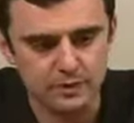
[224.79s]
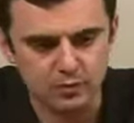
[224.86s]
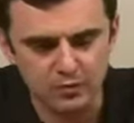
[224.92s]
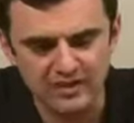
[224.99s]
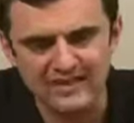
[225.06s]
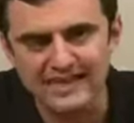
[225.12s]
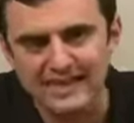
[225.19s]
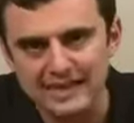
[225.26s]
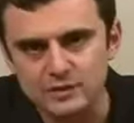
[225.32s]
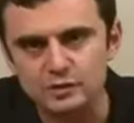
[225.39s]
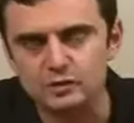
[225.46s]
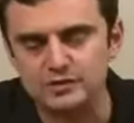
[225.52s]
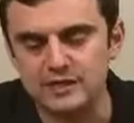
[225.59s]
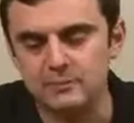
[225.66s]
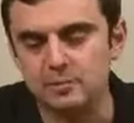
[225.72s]
really
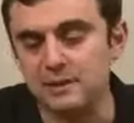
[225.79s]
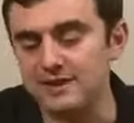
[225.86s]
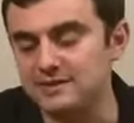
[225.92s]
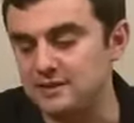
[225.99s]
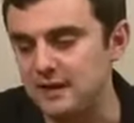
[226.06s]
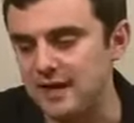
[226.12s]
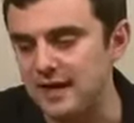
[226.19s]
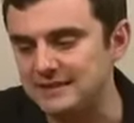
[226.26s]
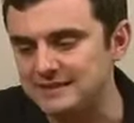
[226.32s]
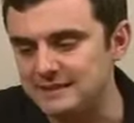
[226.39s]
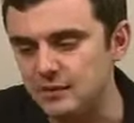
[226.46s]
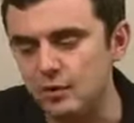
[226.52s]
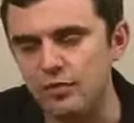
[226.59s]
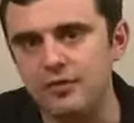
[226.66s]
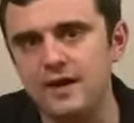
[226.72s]
interesting place. I, I
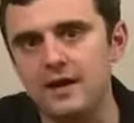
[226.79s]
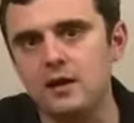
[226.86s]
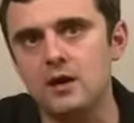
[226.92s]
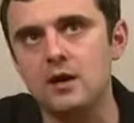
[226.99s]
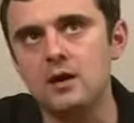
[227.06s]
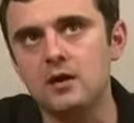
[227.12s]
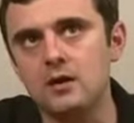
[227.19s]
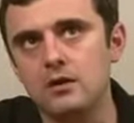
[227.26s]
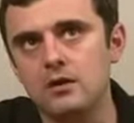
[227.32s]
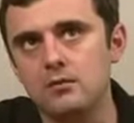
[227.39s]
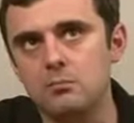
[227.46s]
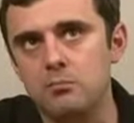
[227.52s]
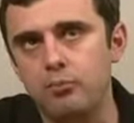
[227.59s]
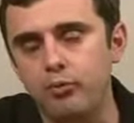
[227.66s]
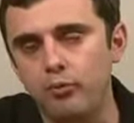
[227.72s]
still think
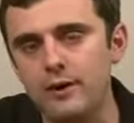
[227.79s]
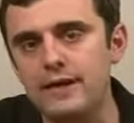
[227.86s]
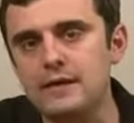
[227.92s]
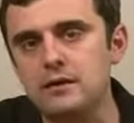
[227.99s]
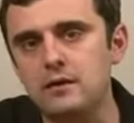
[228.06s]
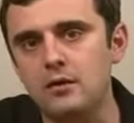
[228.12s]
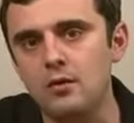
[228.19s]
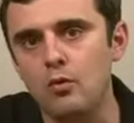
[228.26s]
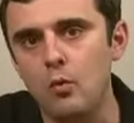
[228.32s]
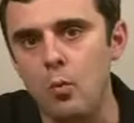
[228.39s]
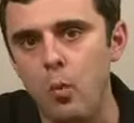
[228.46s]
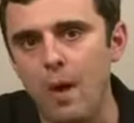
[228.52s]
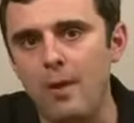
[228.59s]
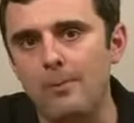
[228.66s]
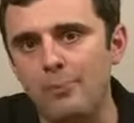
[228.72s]
pretty
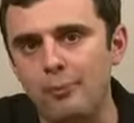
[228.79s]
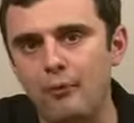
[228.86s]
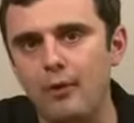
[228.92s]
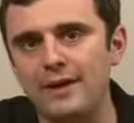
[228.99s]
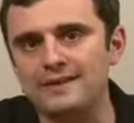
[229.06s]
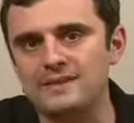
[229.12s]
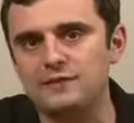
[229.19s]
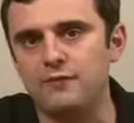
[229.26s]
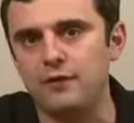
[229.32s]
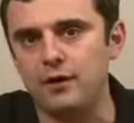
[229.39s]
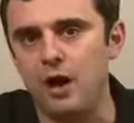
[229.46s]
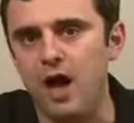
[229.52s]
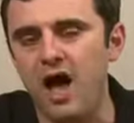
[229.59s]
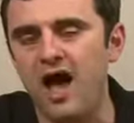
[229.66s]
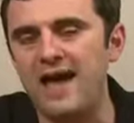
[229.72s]
well priced for the
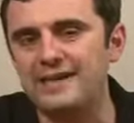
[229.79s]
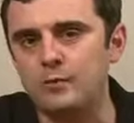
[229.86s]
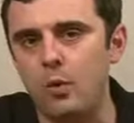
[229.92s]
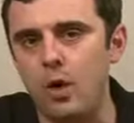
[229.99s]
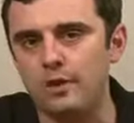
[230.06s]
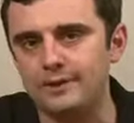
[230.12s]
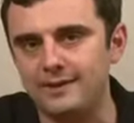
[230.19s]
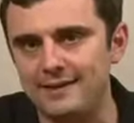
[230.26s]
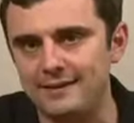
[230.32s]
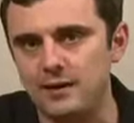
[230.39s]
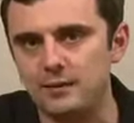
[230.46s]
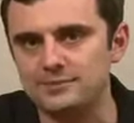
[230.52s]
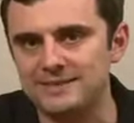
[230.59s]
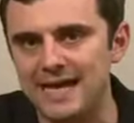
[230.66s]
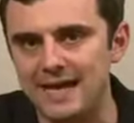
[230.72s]
high quality that
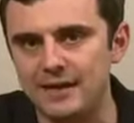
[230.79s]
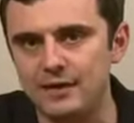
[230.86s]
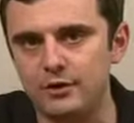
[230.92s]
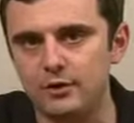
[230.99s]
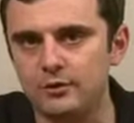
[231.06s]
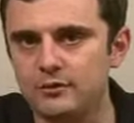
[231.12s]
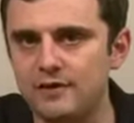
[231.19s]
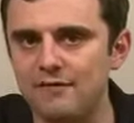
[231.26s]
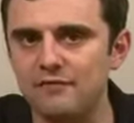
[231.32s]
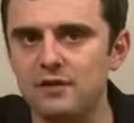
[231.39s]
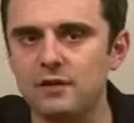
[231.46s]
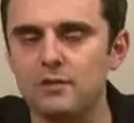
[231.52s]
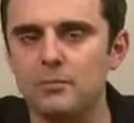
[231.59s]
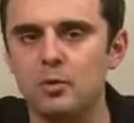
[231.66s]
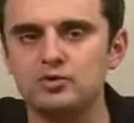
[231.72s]
comes out of here.
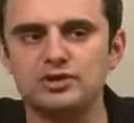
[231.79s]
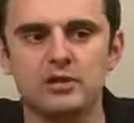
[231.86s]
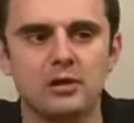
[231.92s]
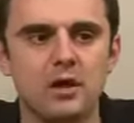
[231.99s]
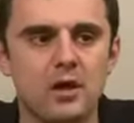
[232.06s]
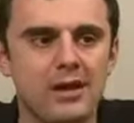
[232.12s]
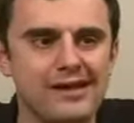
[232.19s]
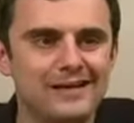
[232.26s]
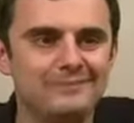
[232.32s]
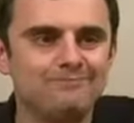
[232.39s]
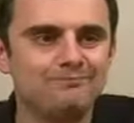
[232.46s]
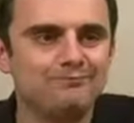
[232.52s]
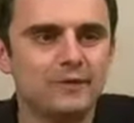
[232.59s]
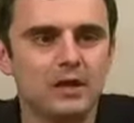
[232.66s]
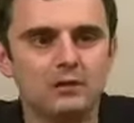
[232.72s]
Definitely the most
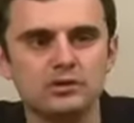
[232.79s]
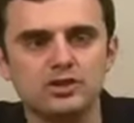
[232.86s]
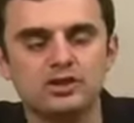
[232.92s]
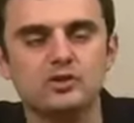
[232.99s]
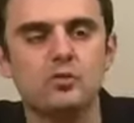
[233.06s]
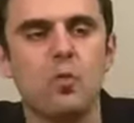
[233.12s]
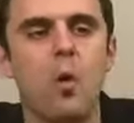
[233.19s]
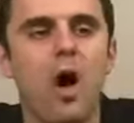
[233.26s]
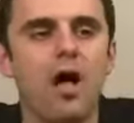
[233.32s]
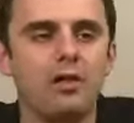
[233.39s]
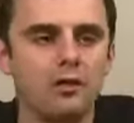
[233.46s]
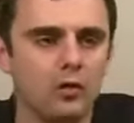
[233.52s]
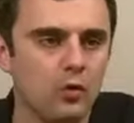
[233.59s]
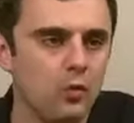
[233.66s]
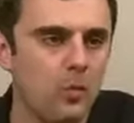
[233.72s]

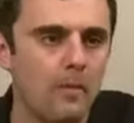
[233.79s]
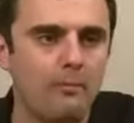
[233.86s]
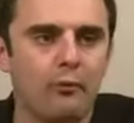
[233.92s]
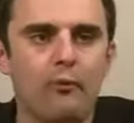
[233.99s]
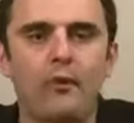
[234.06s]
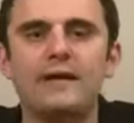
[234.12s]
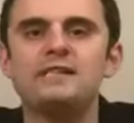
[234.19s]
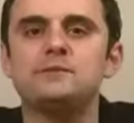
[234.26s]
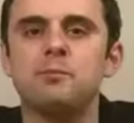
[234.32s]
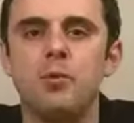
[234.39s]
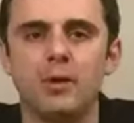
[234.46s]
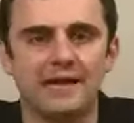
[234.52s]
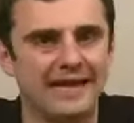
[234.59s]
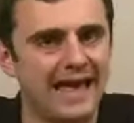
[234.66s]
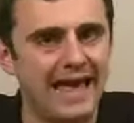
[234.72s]
swallow price
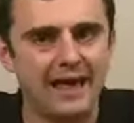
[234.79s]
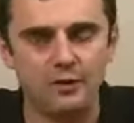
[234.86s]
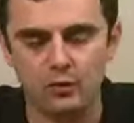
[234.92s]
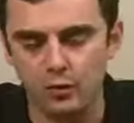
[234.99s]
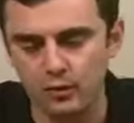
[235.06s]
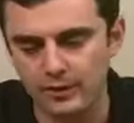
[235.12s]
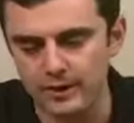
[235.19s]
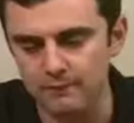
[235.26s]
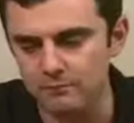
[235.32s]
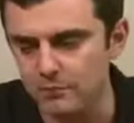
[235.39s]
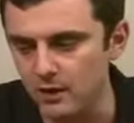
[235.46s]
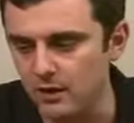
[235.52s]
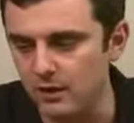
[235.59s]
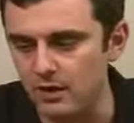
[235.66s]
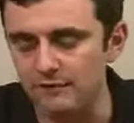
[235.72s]
point category
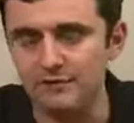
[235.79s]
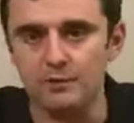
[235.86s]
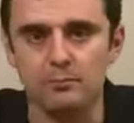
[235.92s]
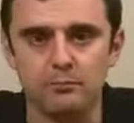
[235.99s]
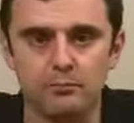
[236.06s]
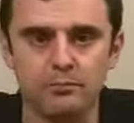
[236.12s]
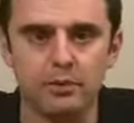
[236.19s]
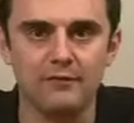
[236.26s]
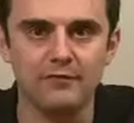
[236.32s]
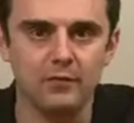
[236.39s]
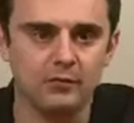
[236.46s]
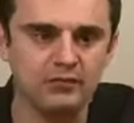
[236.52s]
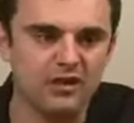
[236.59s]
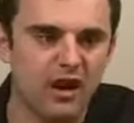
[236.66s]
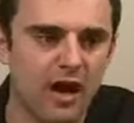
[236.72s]
uh, of the of the
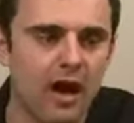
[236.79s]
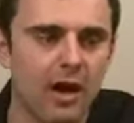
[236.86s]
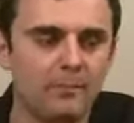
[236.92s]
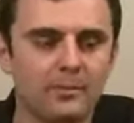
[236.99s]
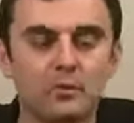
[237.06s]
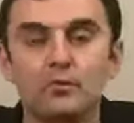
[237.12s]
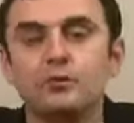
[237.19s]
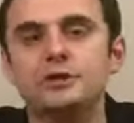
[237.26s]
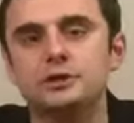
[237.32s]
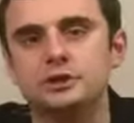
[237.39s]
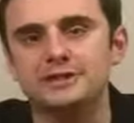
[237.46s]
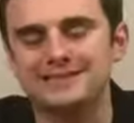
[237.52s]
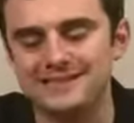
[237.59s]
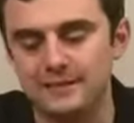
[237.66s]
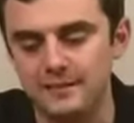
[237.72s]
top
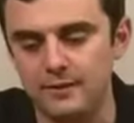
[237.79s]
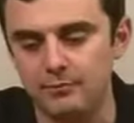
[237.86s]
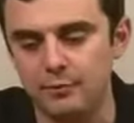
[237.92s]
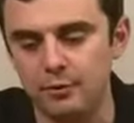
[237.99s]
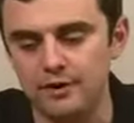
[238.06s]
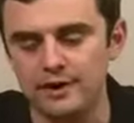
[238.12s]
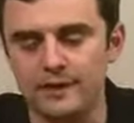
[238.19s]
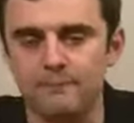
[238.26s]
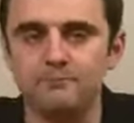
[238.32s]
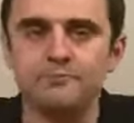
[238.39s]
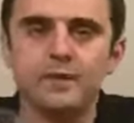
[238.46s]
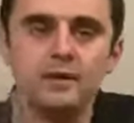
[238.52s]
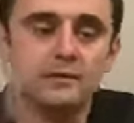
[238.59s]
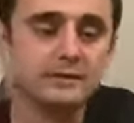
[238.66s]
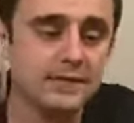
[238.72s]
regions in Burgundy.
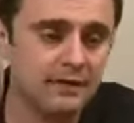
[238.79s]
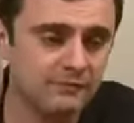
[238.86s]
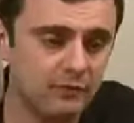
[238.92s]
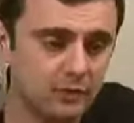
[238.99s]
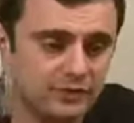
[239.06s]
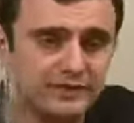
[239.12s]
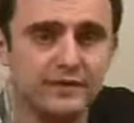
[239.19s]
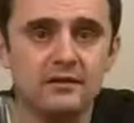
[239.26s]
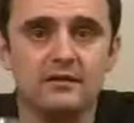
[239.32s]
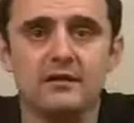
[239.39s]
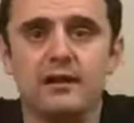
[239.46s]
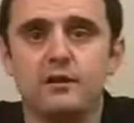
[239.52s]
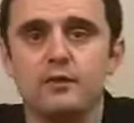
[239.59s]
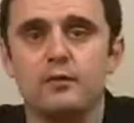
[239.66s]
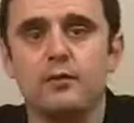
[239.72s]
Let's get first into the
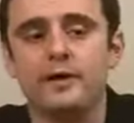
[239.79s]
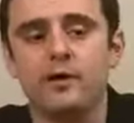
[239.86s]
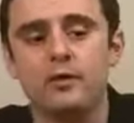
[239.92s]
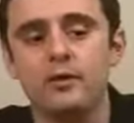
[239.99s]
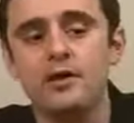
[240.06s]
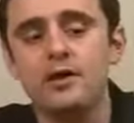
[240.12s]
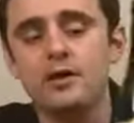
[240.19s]
Delion.